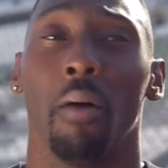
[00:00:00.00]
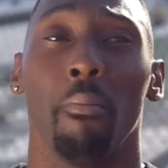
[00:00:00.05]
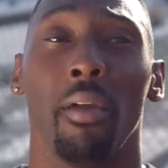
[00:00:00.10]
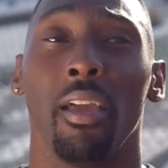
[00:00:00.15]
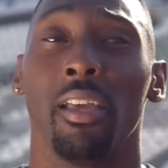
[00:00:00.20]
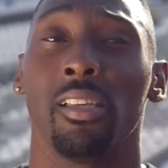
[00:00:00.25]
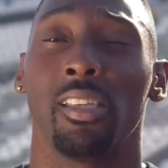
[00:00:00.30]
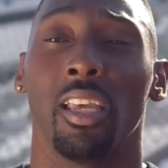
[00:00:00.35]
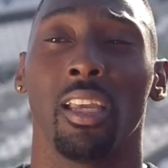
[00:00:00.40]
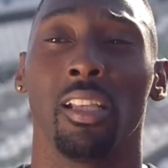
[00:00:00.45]

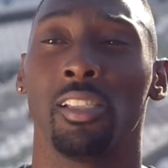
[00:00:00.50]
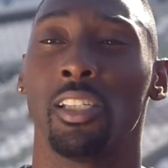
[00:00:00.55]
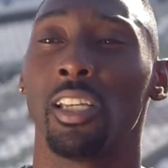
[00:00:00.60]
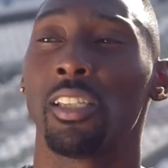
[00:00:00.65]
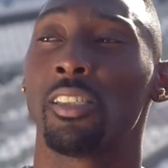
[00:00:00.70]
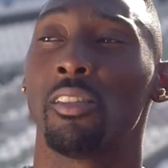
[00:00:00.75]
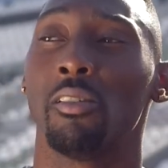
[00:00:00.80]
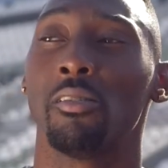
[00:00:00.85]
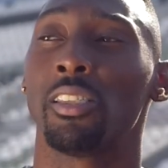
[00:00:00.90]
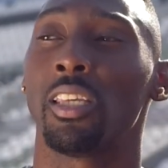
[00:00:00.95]
amazing
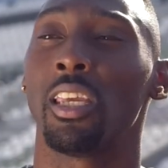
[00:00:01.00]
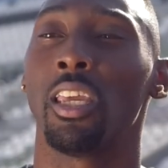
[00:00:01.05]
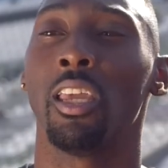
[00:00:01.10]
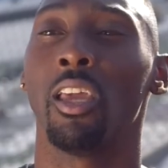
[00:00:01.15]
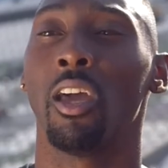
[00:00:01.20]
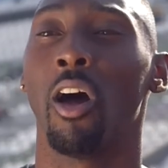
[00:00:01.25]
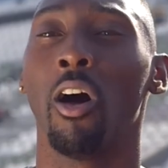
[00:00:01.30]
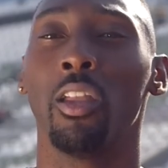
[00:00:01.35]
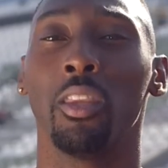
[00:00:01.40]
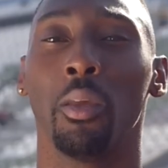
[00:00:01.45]
just to
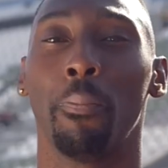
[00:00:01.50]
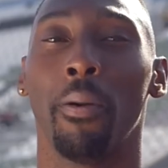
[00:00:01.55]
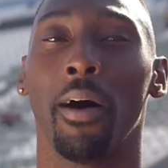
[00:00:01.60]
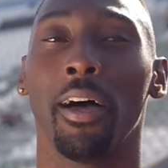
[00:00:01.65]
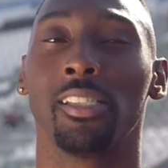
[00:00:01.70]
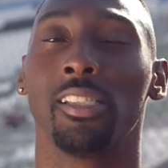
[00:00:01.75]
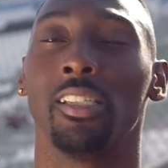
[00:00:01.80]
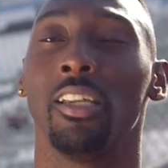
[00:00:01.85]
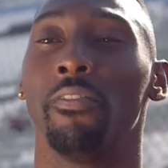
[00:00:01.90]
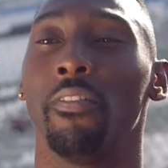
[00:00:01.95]
see all the
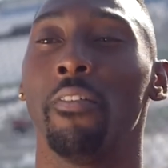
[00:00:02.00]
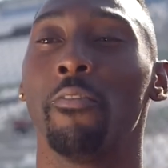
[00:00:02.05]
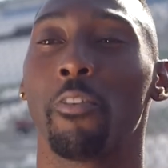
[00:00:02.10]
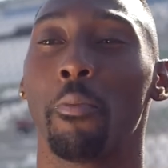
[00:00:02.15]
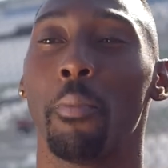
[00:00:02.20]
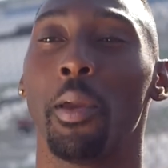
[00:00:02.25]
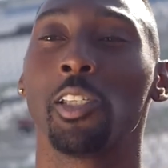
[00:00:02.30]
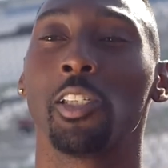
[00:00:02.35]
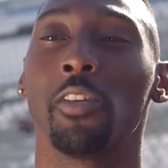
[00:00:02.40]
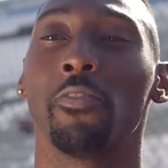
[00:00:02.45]
positive
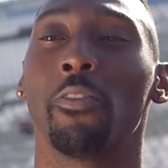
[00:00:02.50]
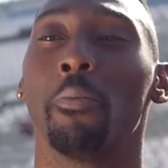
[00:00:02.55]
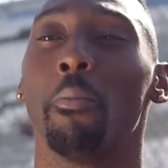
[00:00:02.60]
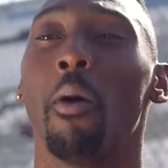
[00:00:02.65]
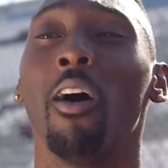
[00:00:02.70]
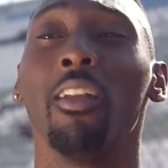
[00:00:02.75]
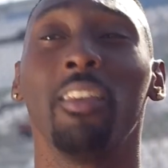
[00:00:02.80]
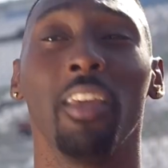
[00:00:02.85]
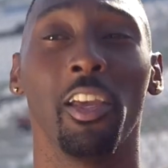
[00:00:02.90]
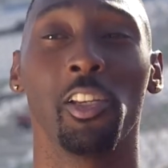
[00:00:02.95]
information from
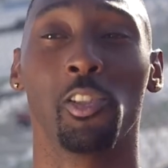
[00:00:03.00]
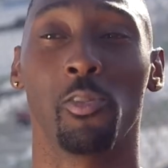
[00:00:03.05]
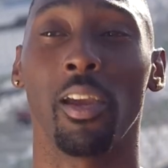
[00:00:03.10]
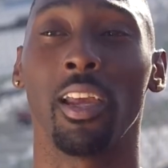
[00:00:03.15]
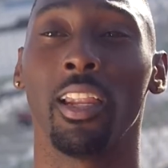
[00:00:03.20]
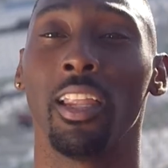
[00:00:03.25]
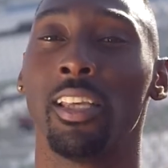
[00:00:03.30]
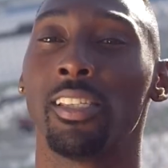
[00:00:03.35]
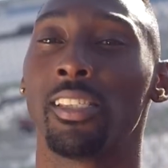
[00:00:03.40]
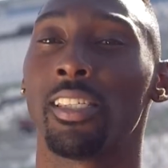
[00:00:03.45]
all the
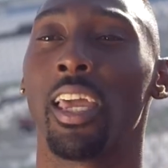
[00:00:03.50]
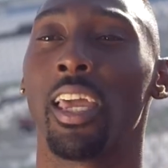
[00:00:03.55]
Israelis